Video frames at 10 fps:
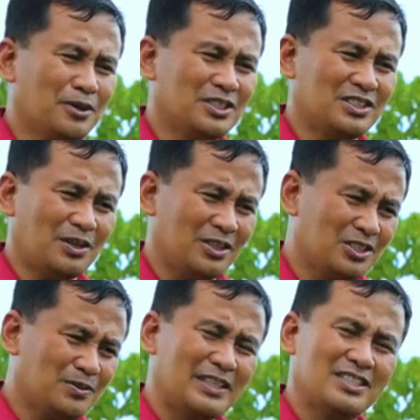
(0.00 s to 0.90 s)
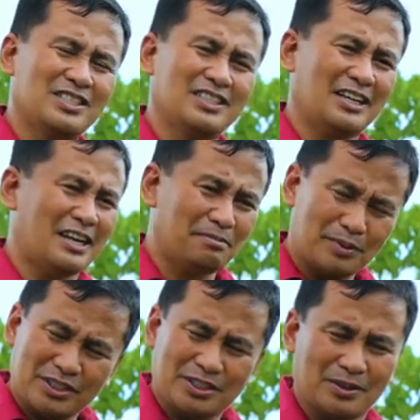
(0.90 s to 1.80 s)
course, the ostrich, the
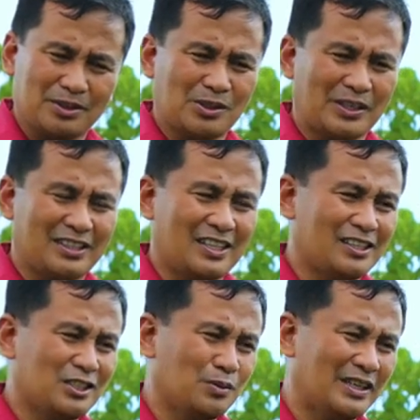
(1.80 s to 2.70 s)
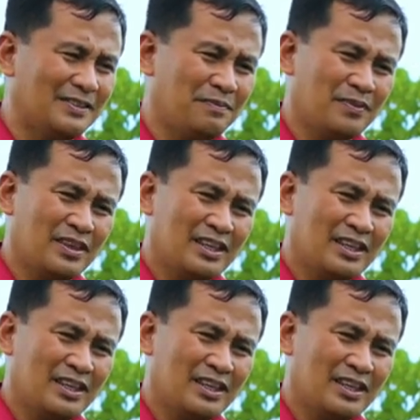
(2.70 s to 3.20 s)
lovebirds are also eating this one.